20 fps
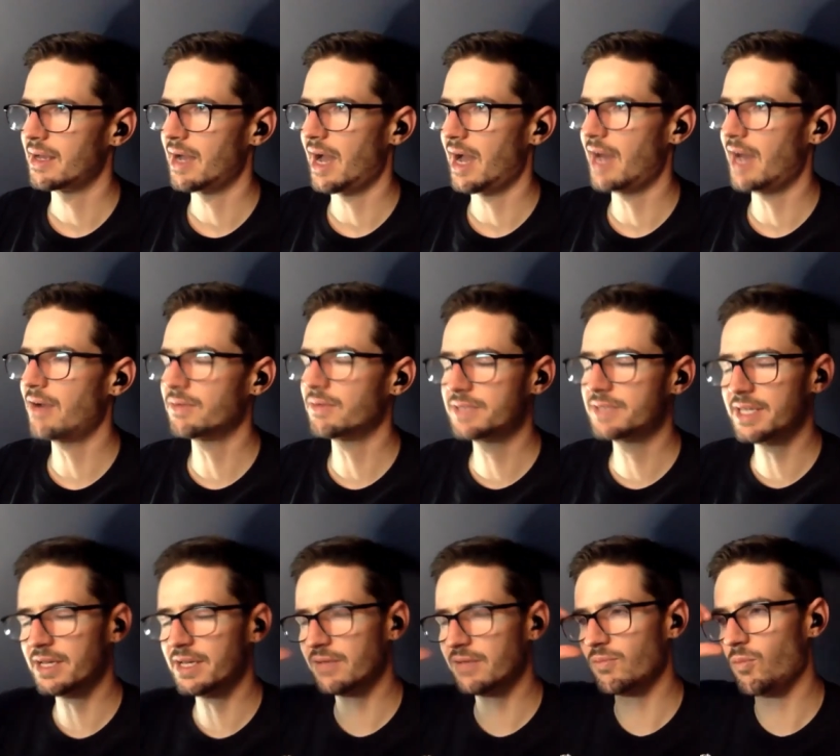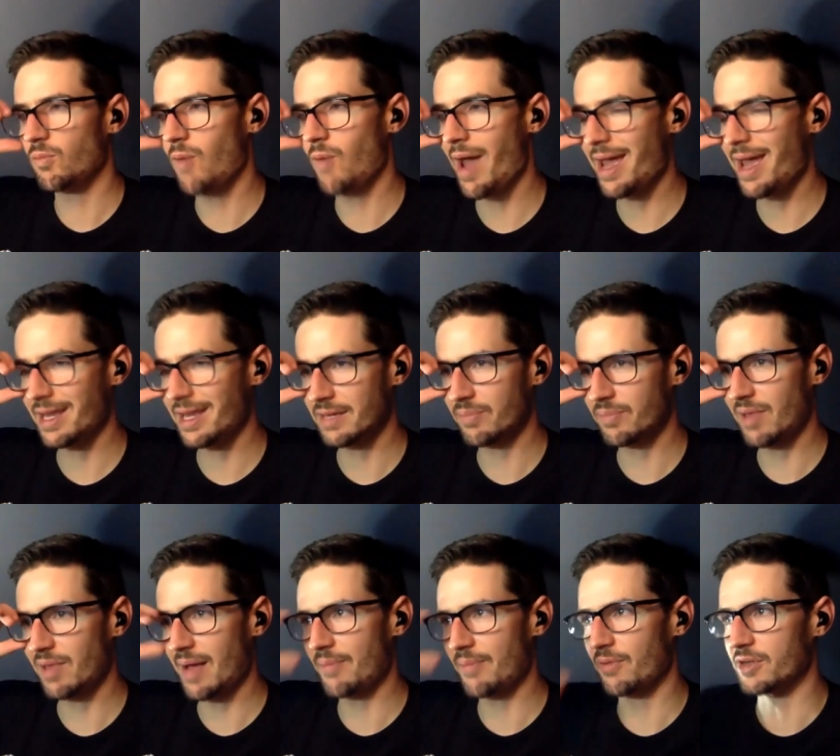I don't dig way into
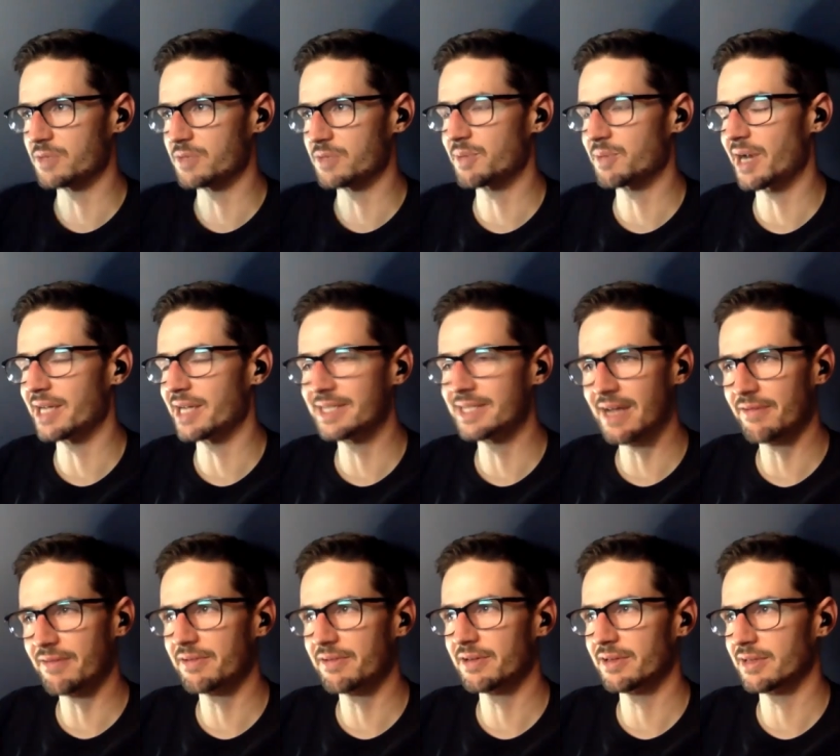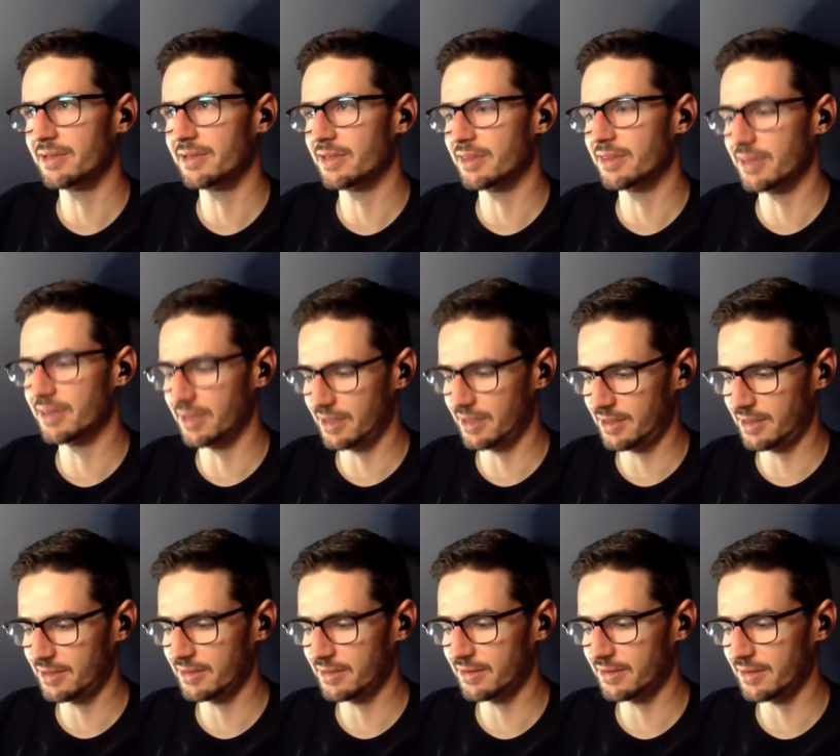plot points, but I definitely think
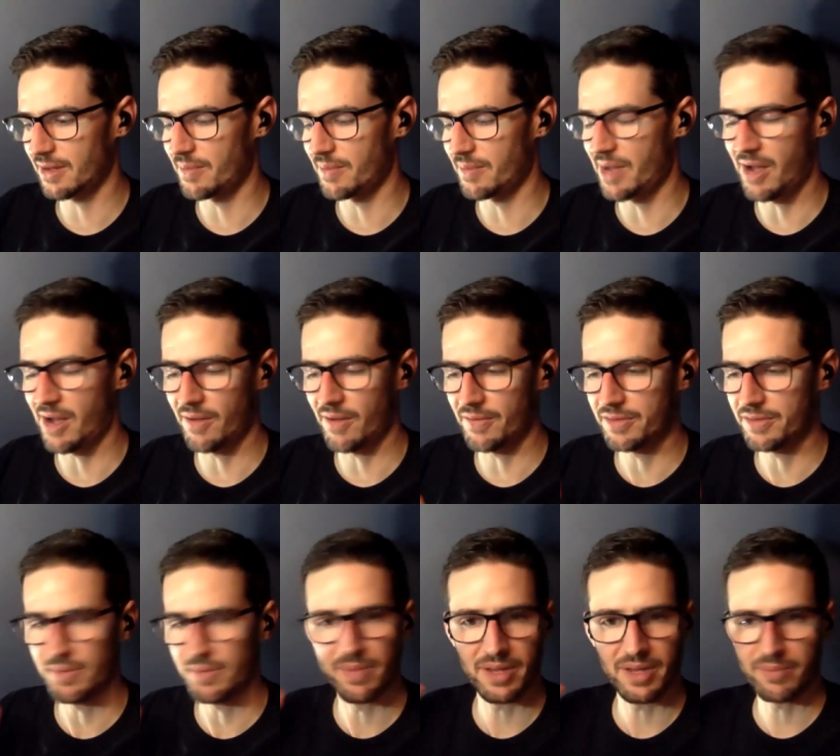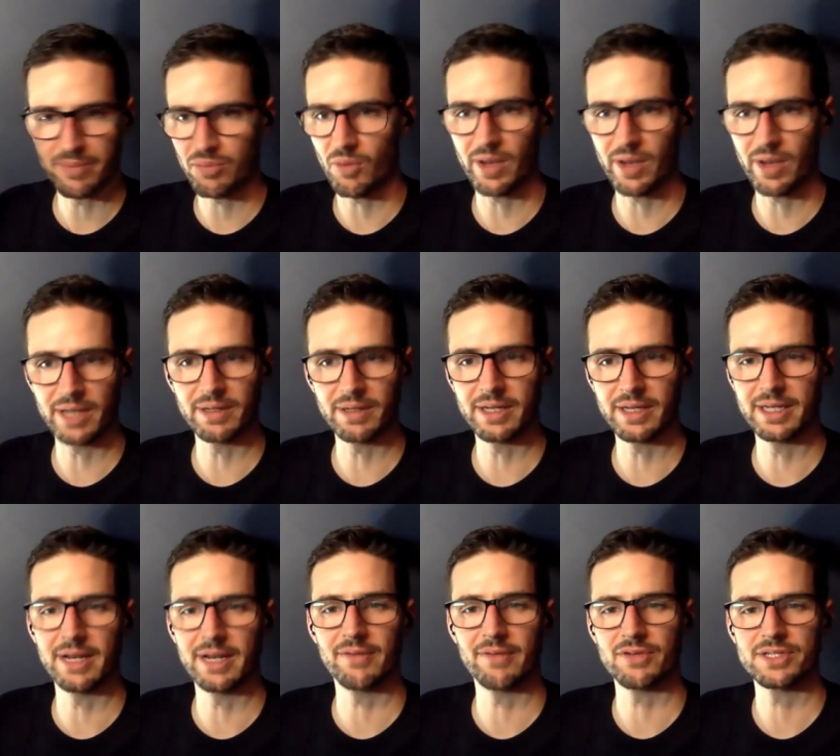about the midpoint
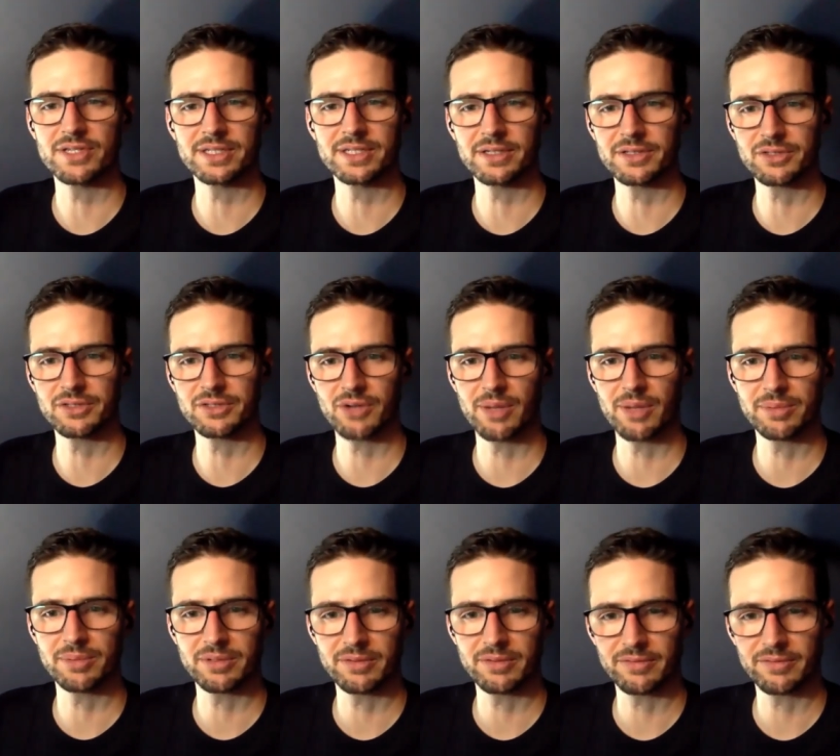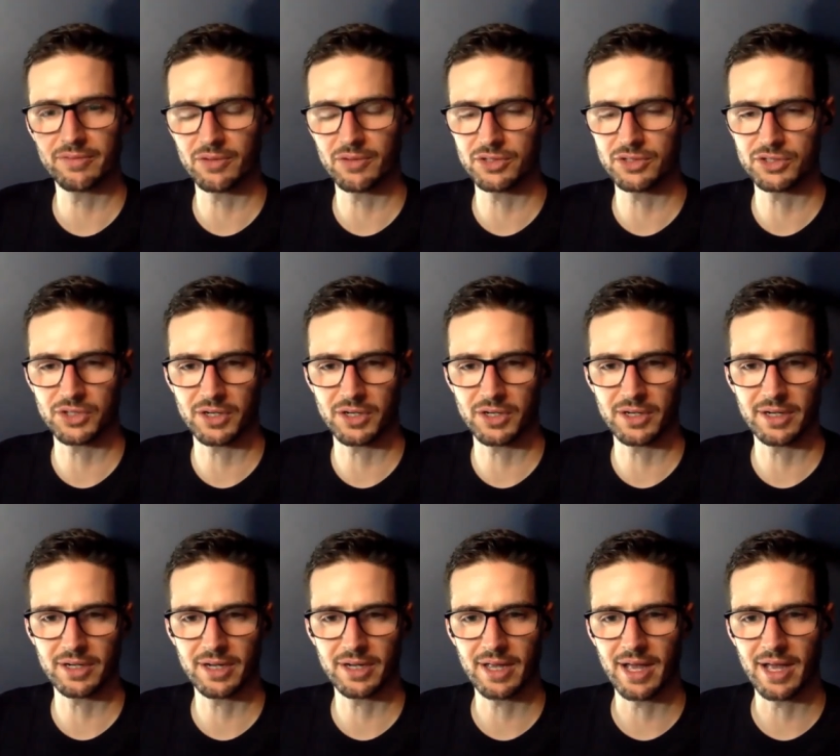in every single script for
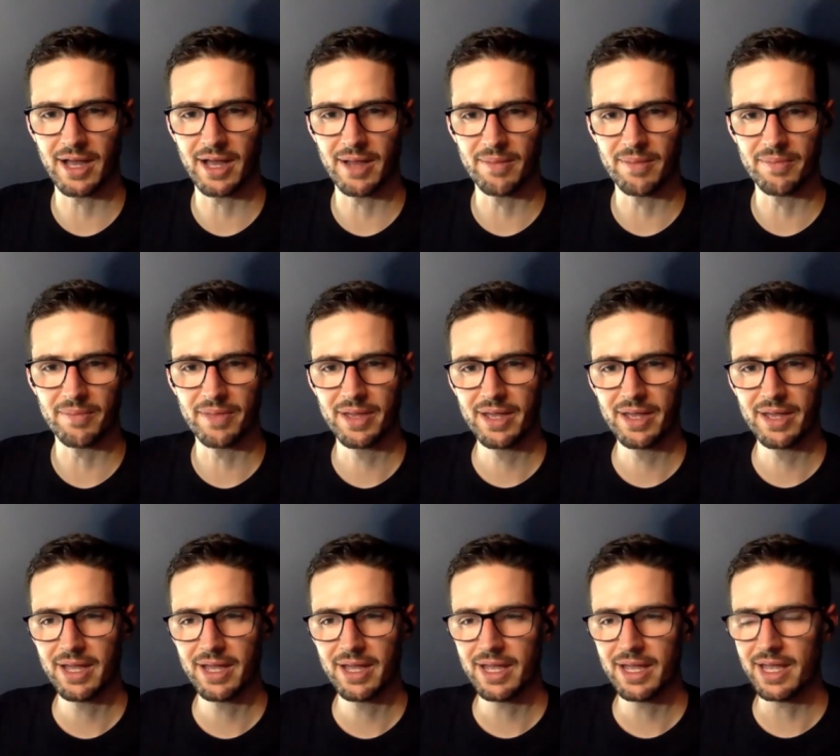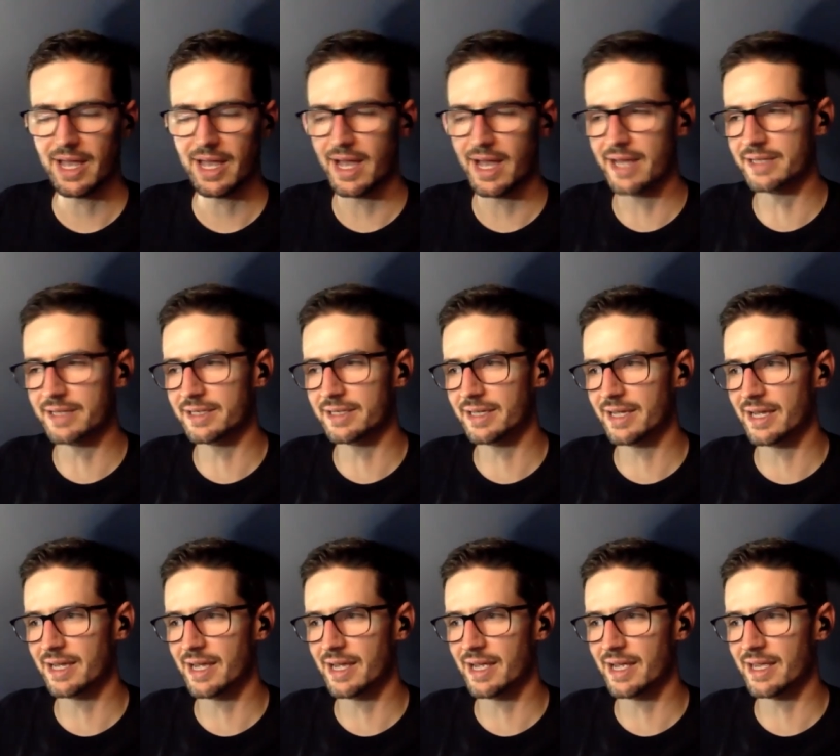sure. And
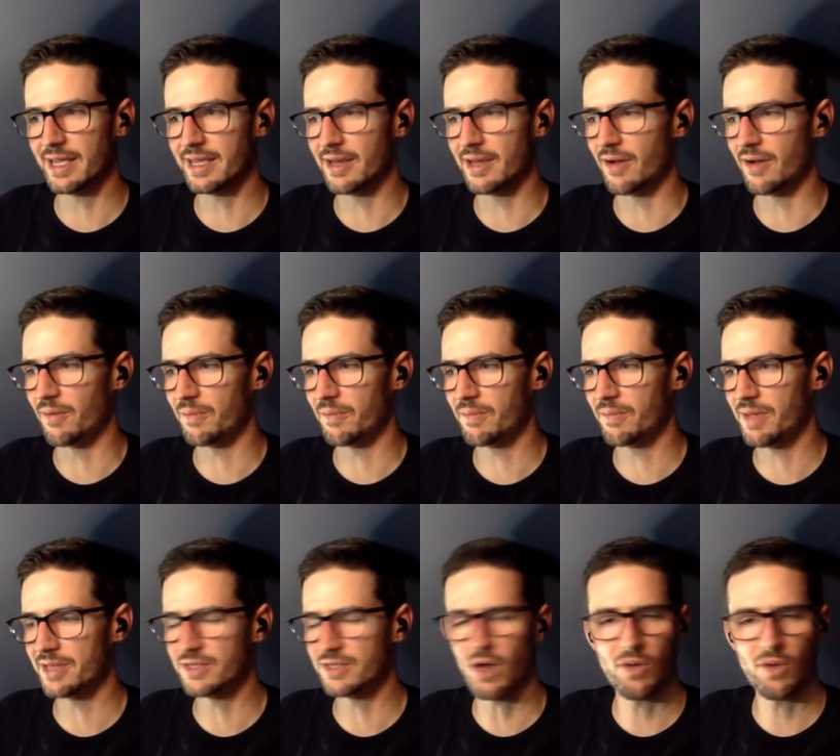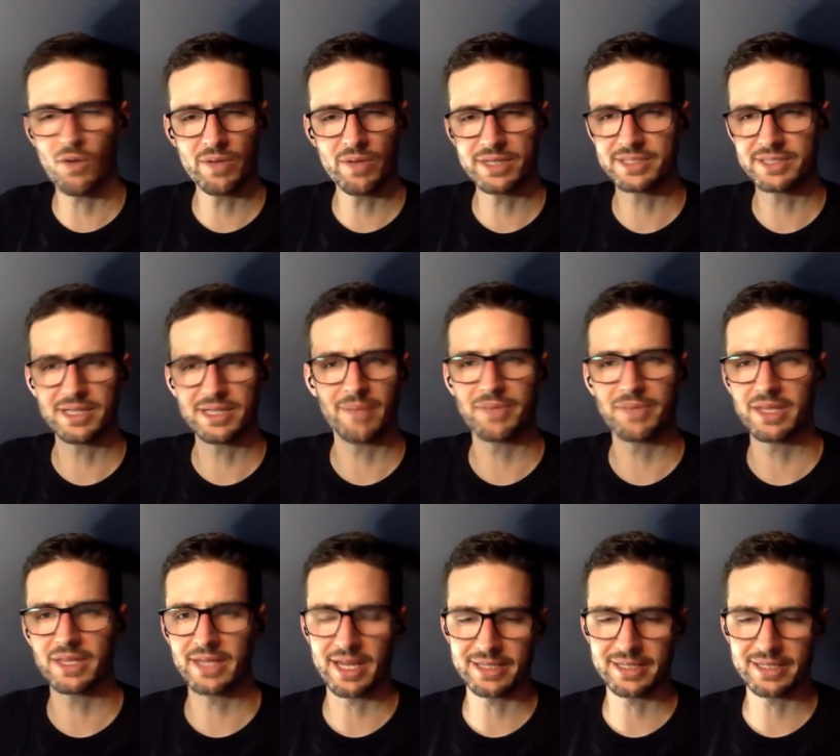you know, it's always
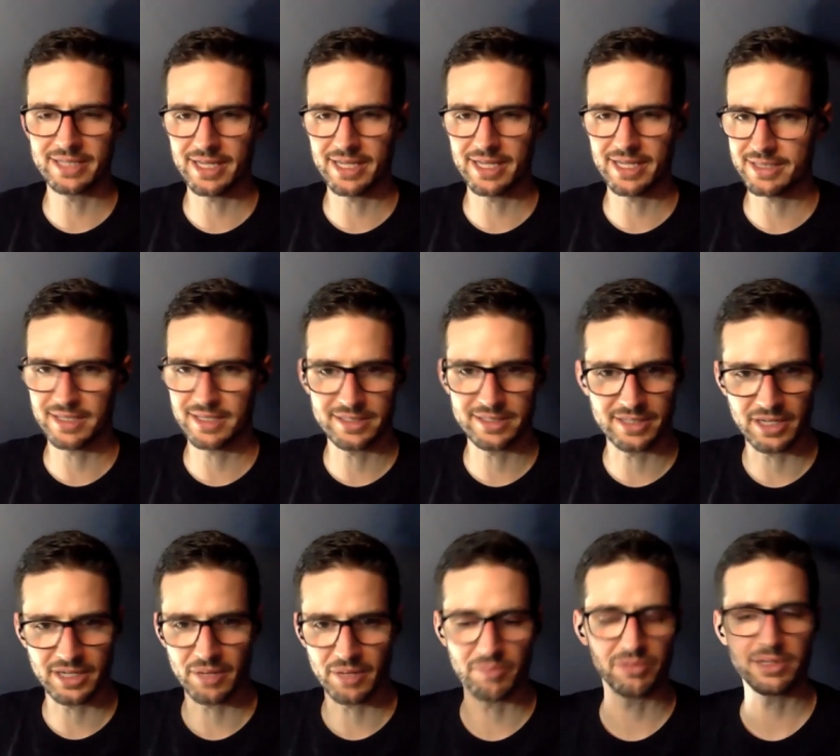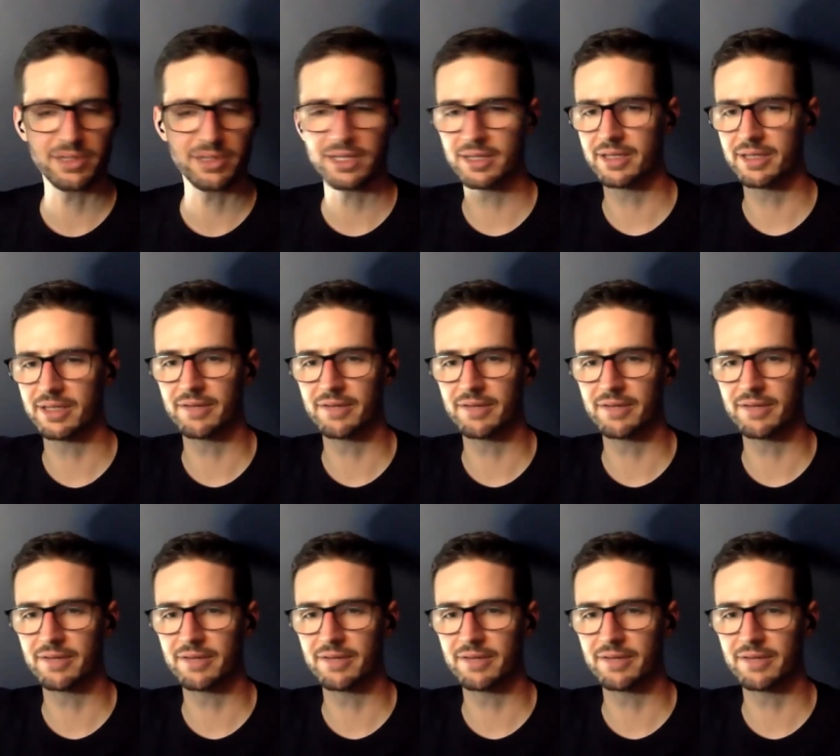something that takes things in a completely